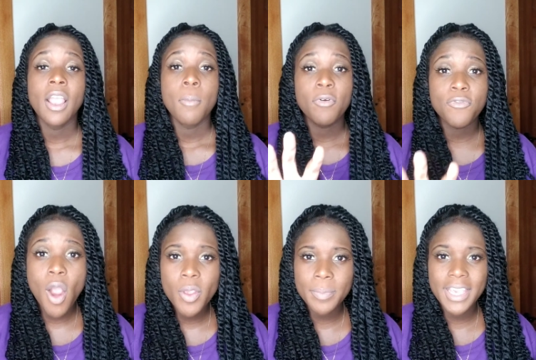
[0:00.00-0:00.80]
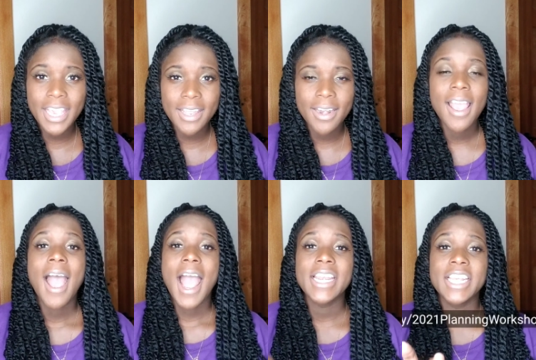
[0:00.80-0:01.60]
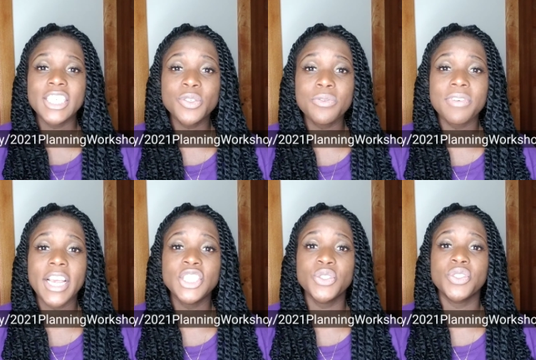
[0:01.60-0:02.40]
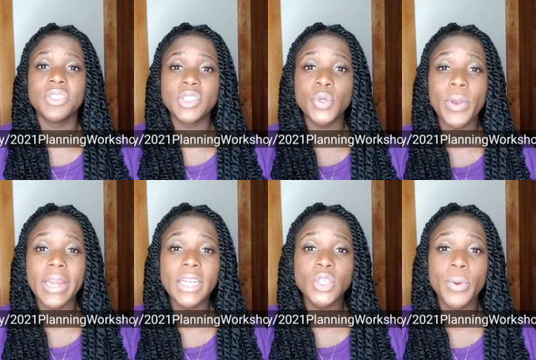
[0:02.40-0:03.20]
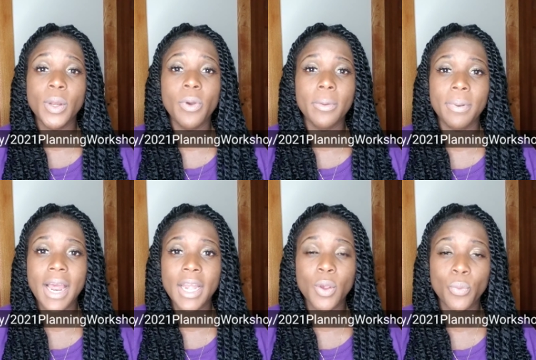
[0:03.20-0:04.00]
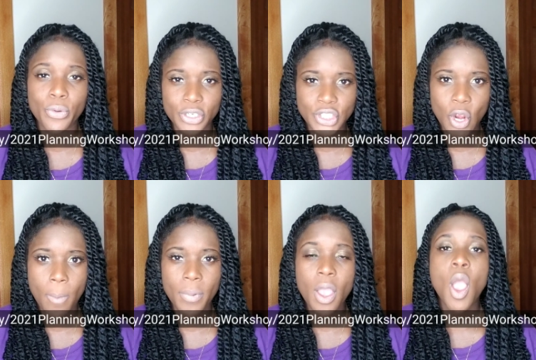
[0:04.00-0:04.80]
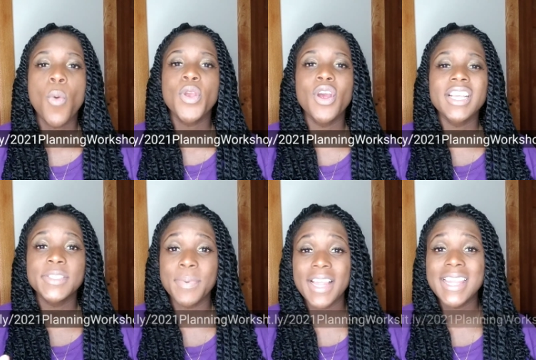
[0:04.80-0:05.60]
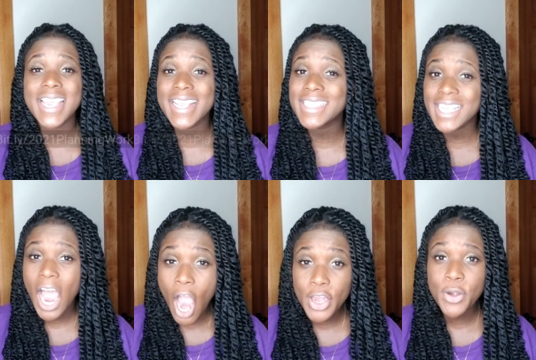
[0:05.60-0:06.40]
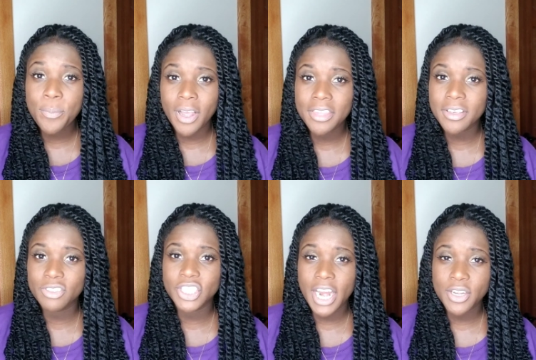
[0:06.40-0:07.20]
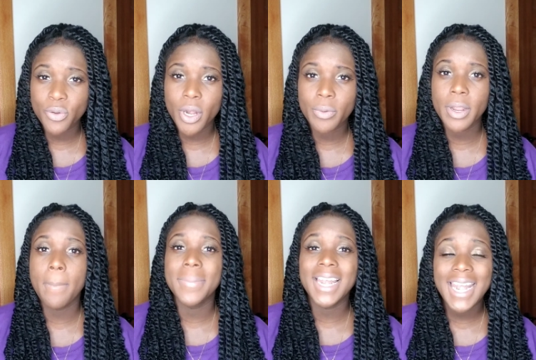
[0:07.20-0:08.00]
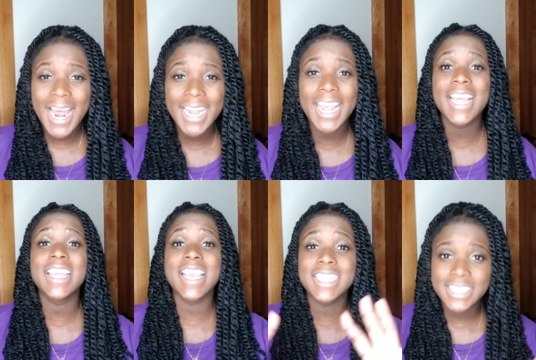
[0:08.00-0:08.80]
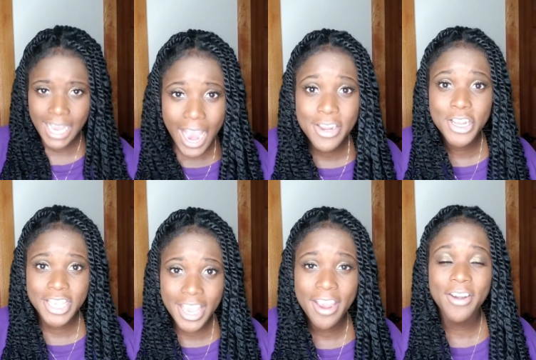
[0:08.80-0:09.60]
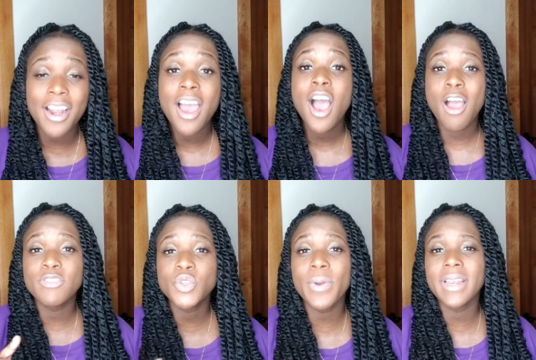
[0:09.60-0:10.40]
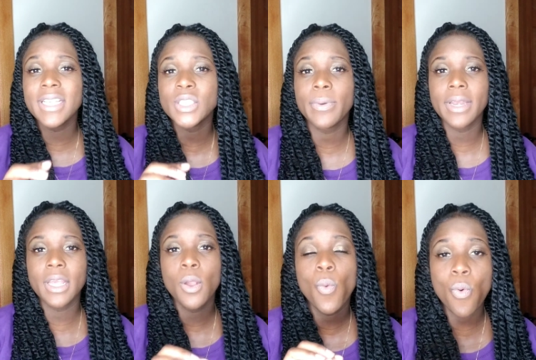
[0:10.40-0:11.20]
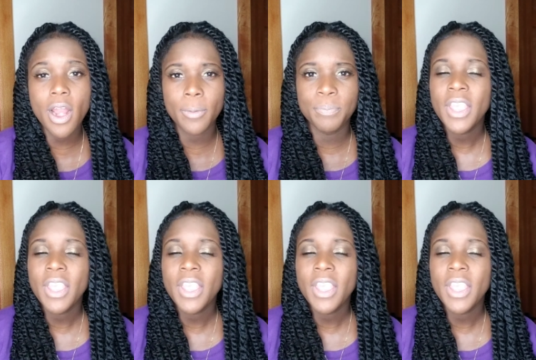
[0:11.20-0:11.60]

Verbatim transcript: Before we begin, I need to invite you to the twenty twenty-one planning workshop. We're going to spend the entire month of January planning the entire year of twenty twenty-one.